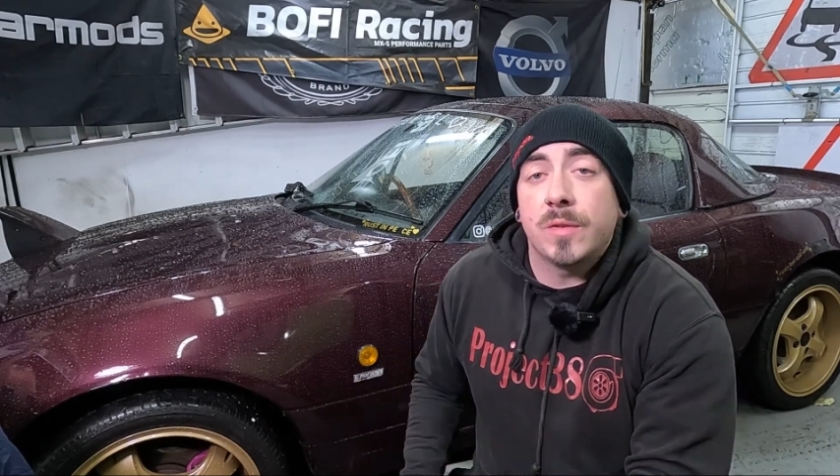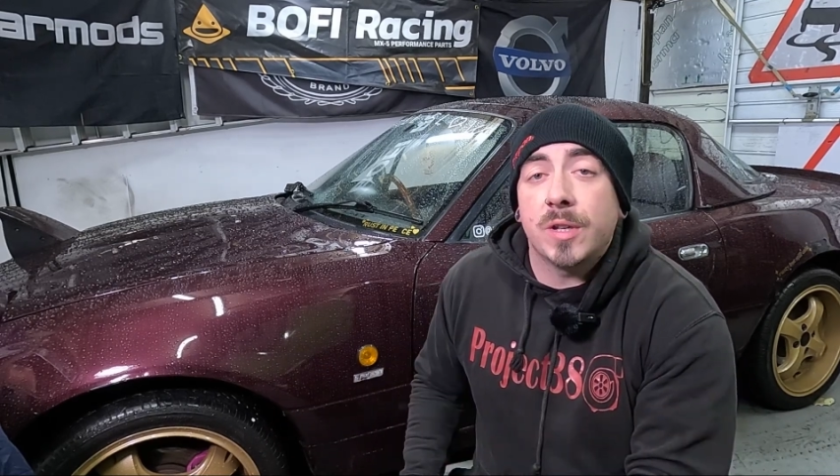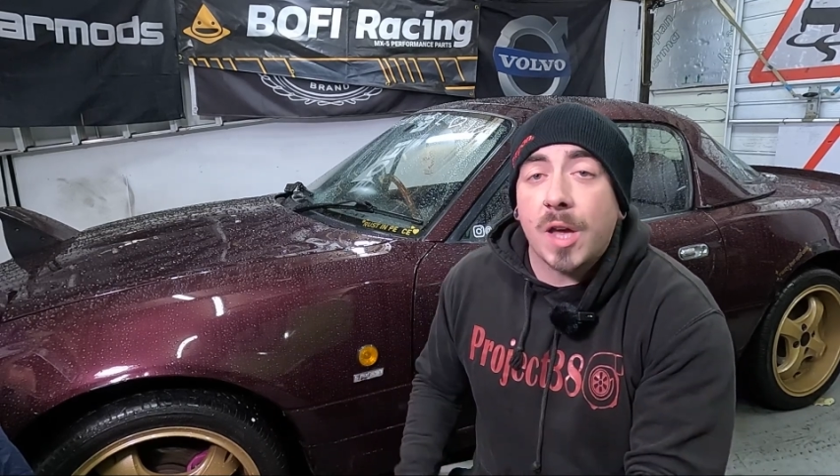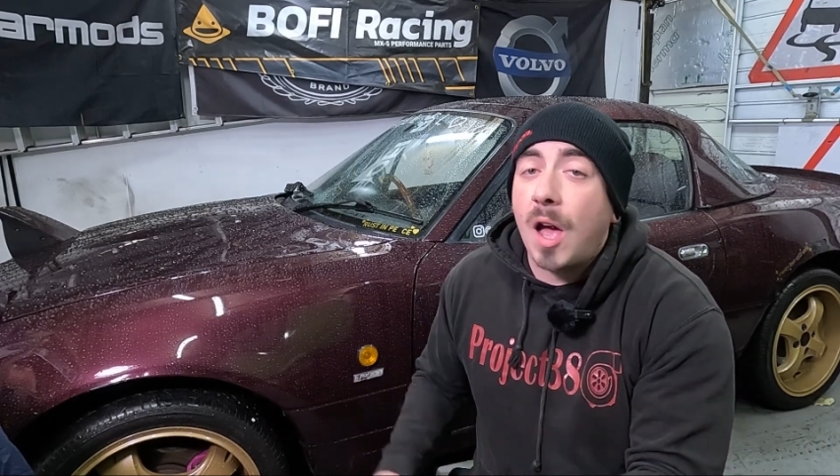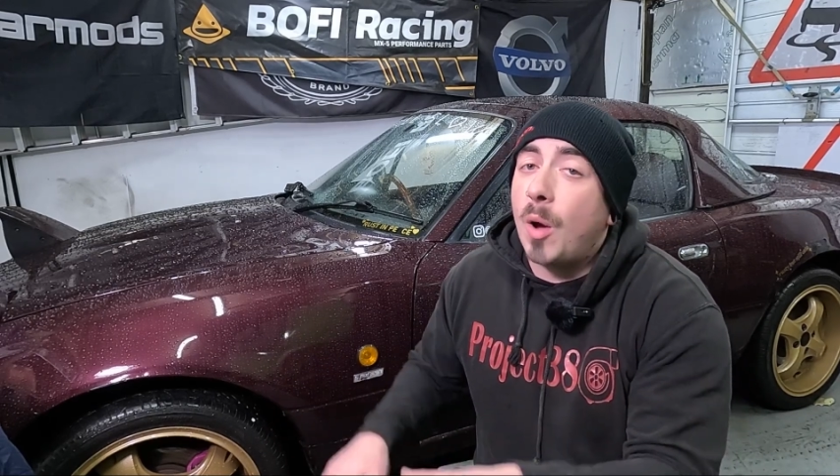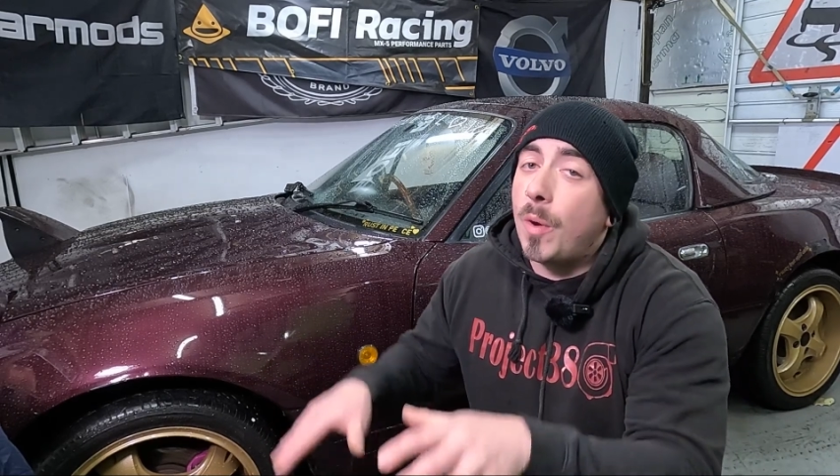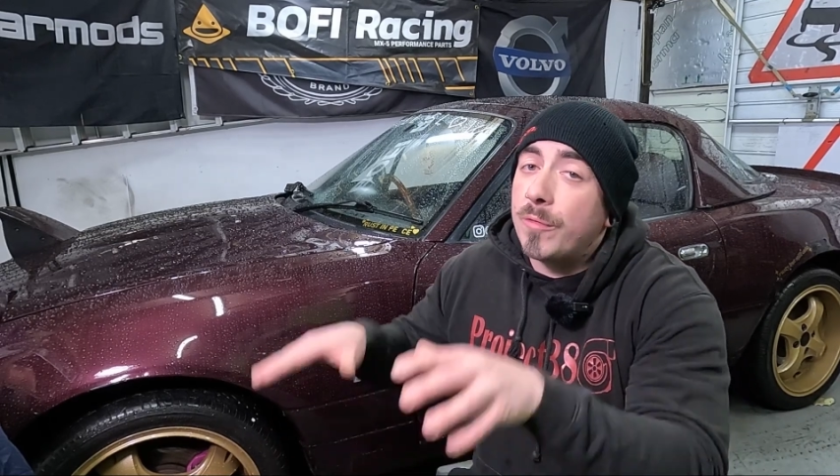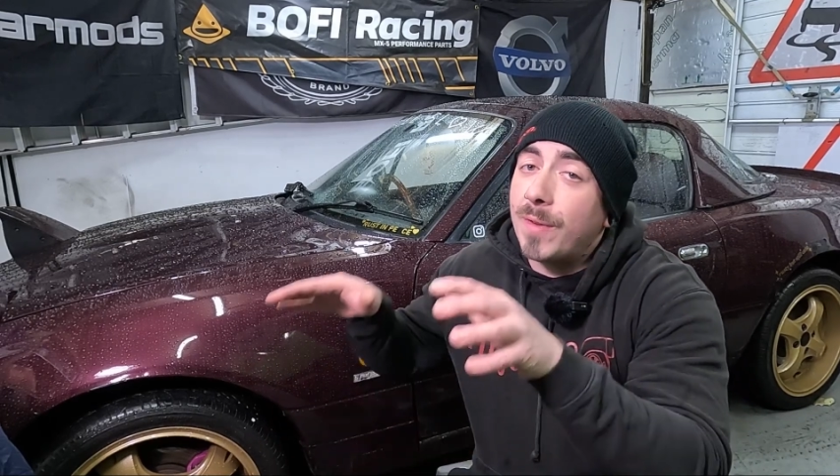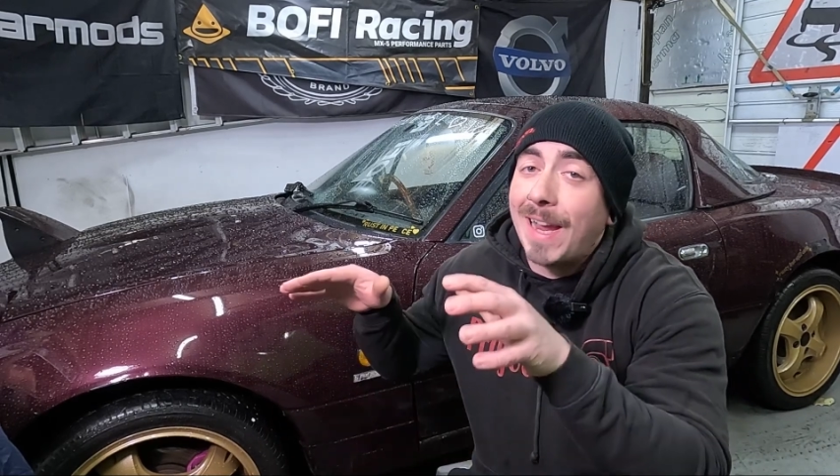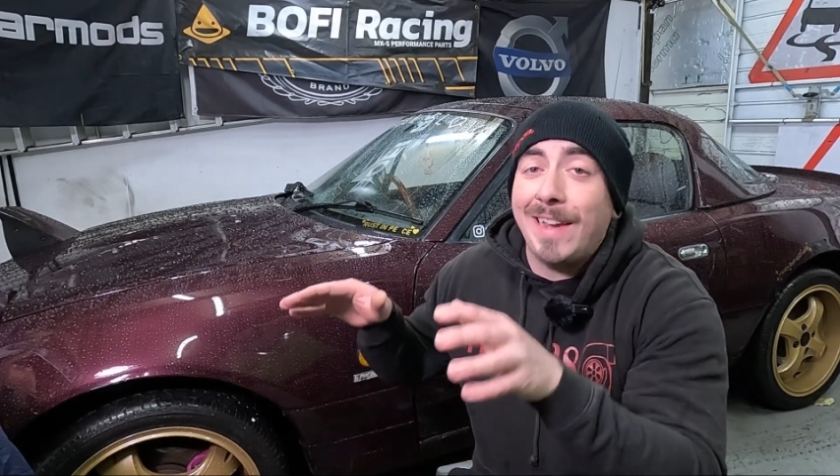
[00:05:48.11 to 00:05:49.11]
The car
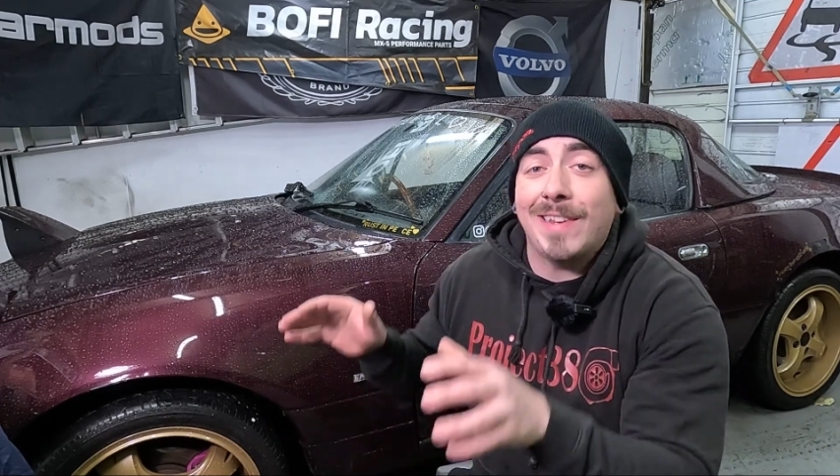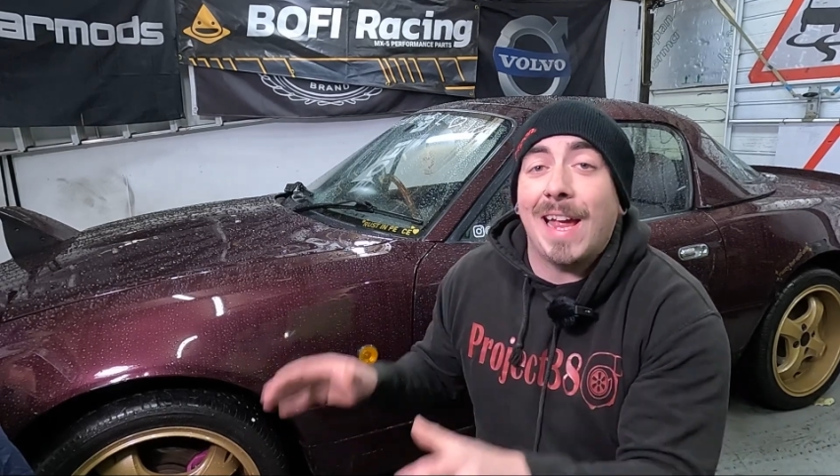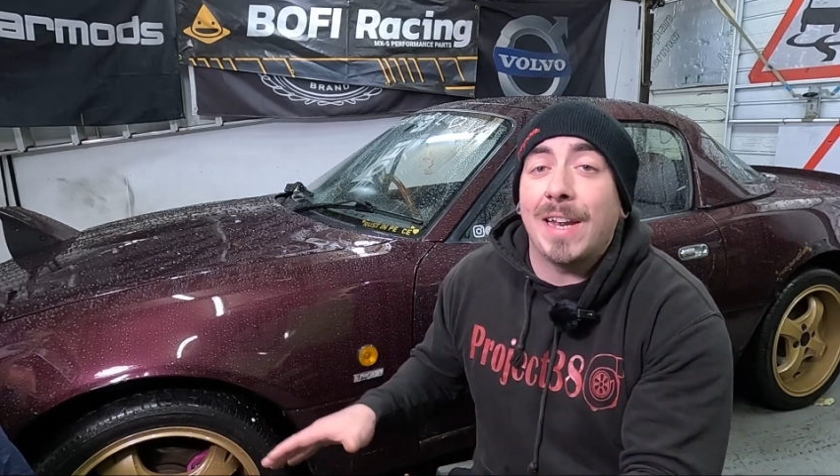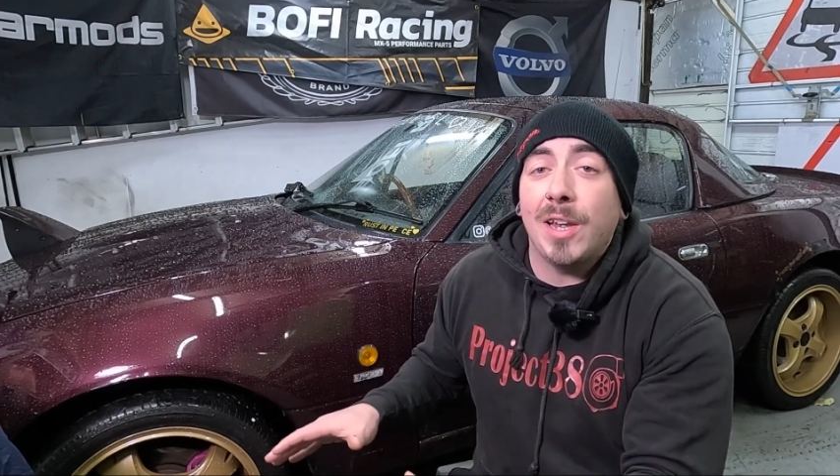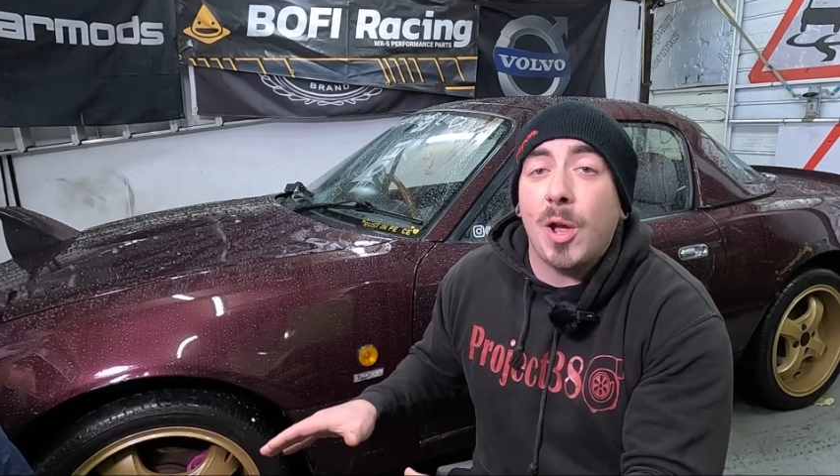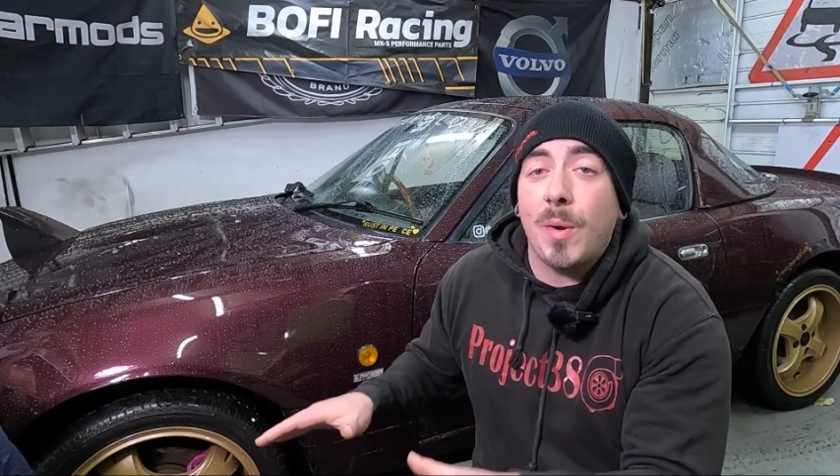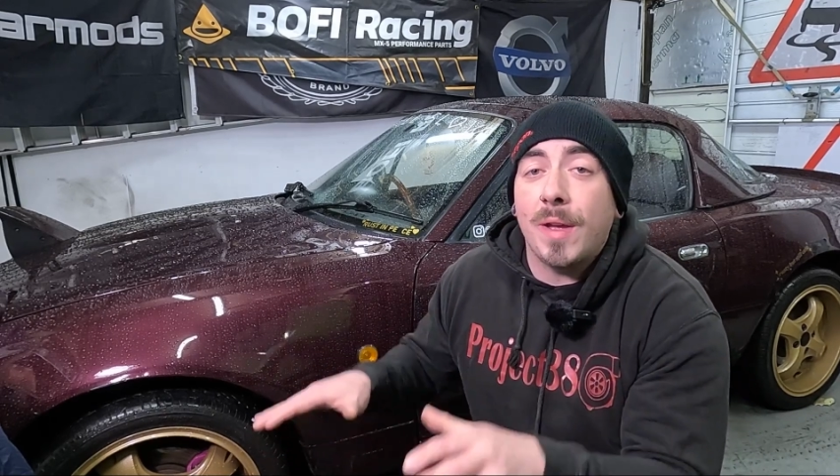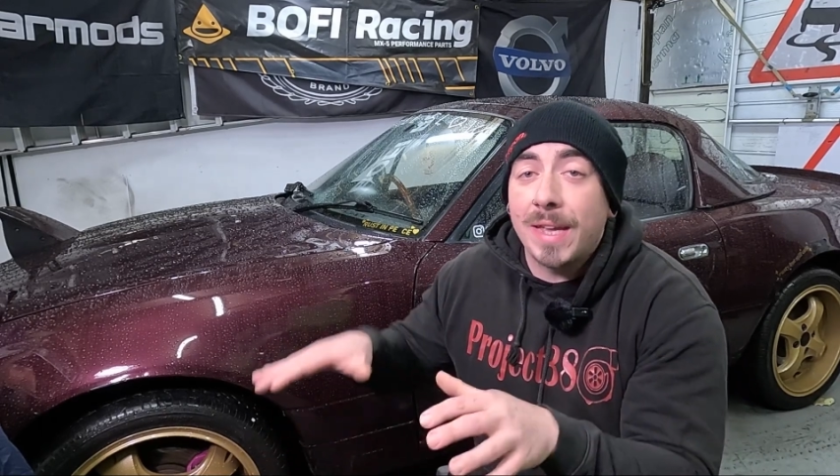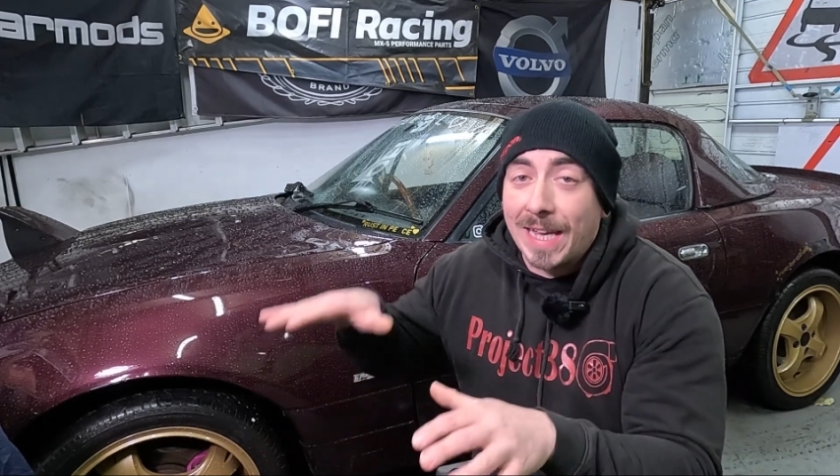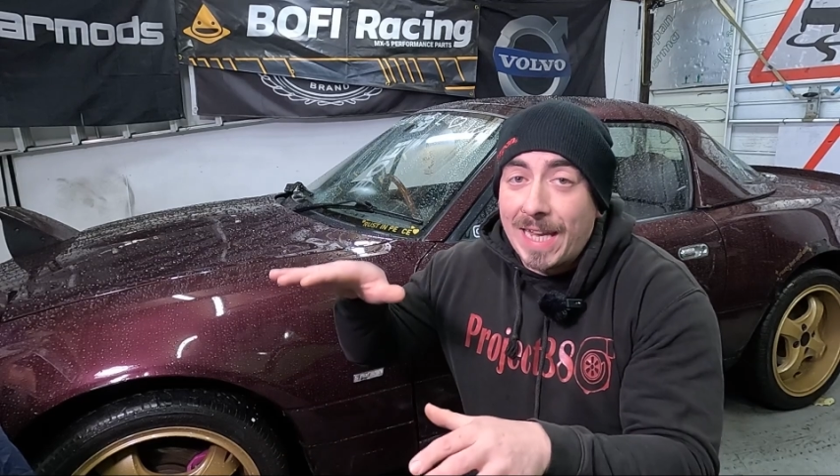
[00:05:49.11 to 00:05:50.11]
won't raise and lower
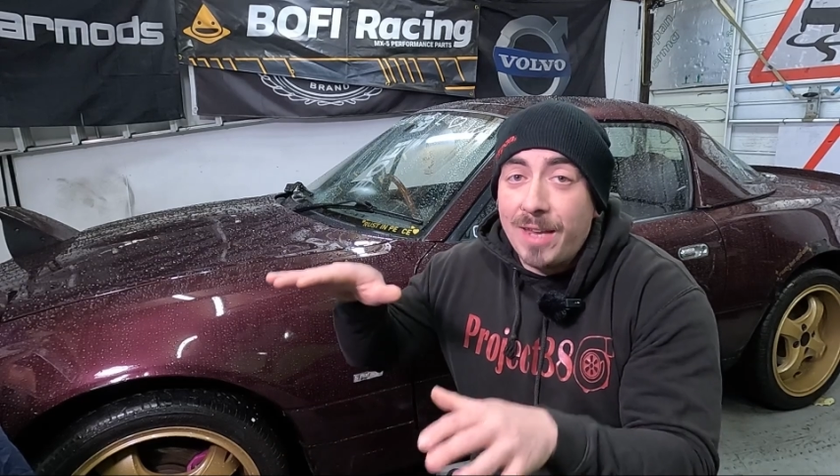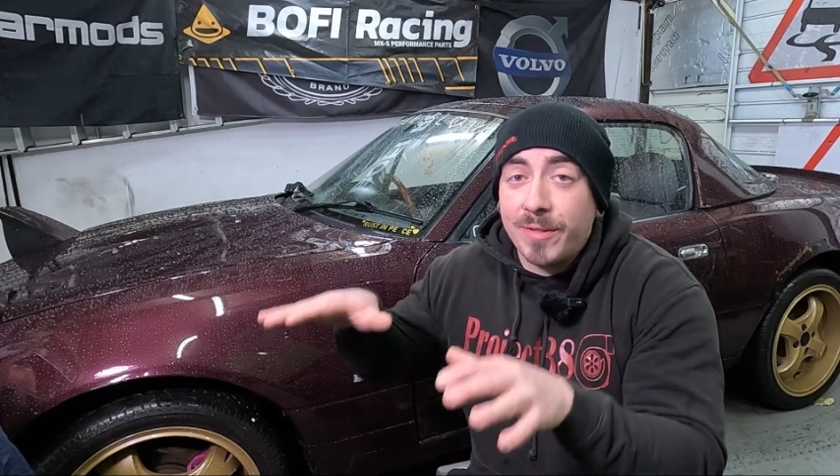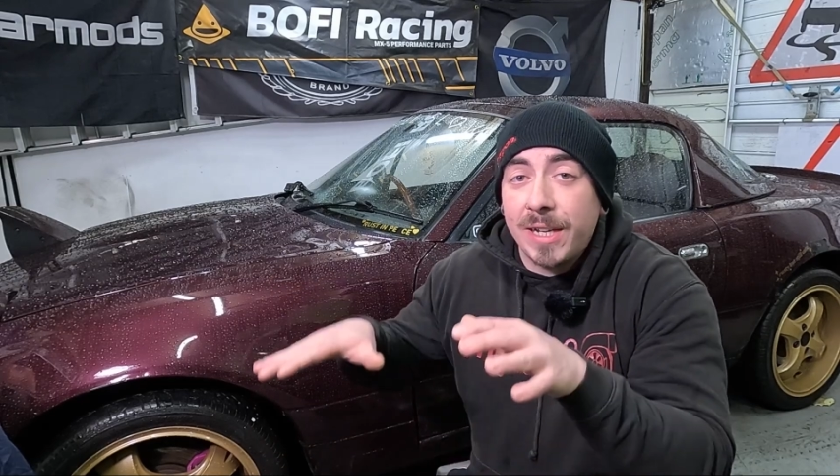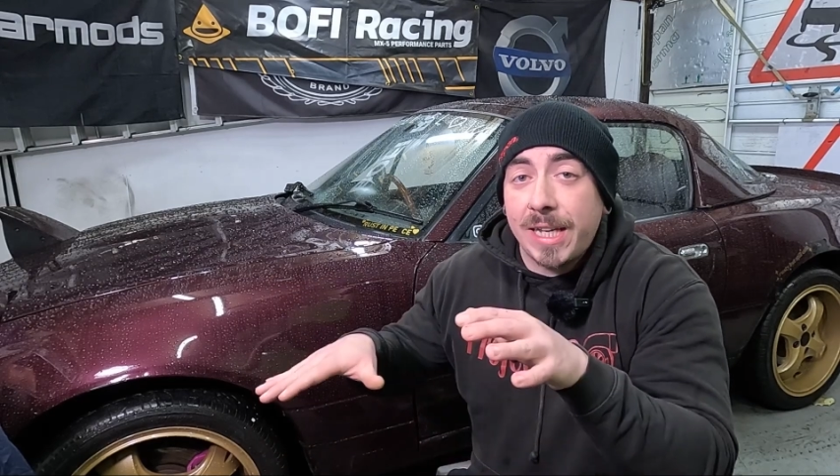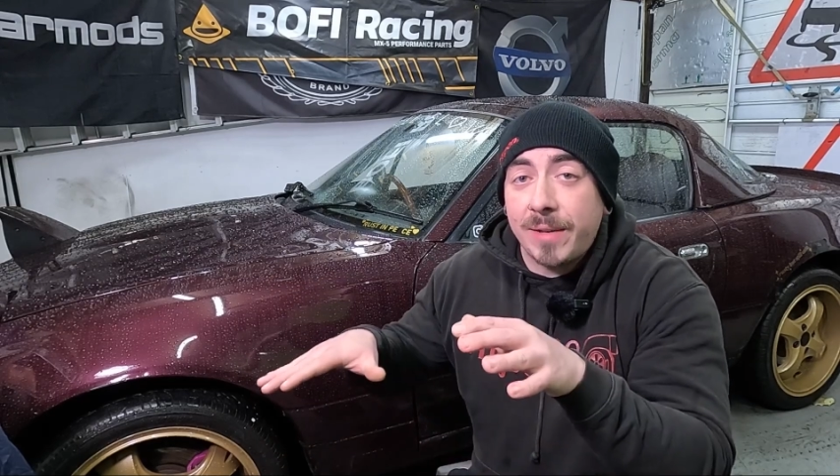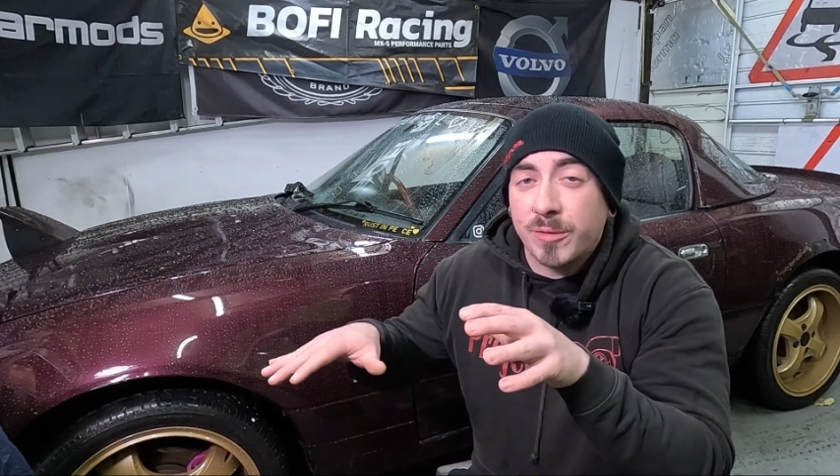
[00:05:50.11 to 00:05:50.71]
evenly.